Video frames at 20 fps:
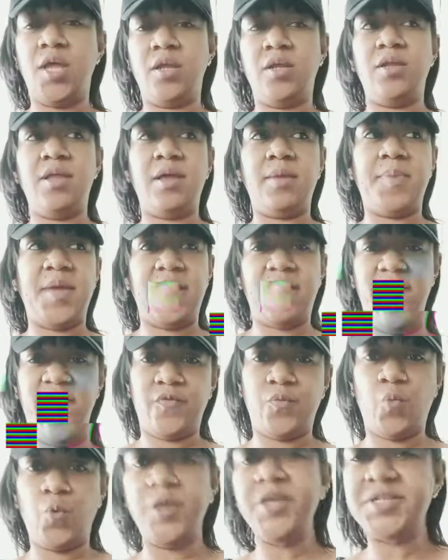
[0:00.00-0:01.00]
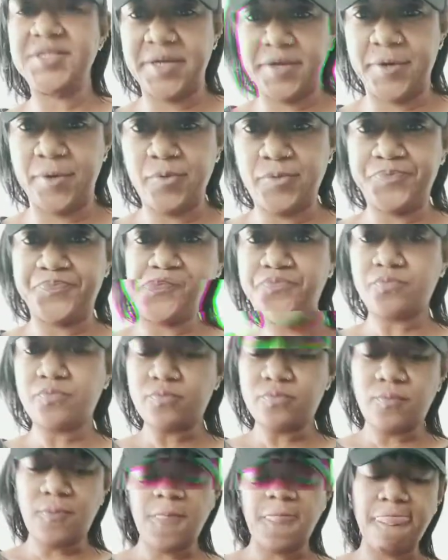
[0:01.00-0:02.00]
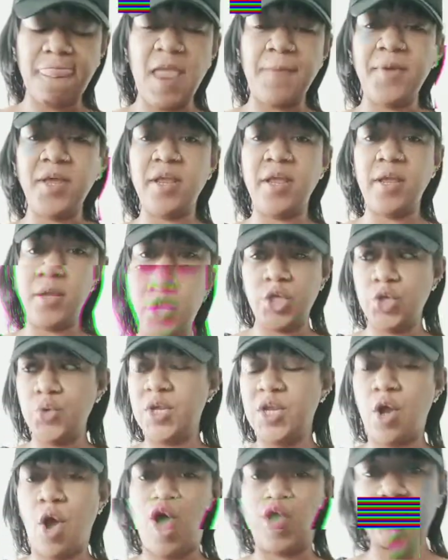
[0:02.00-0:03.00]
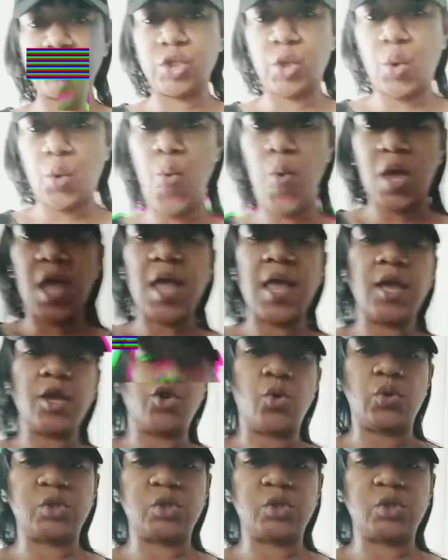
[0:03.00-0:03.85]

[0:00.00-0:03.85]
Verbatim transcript: they pay for retail, but you can also go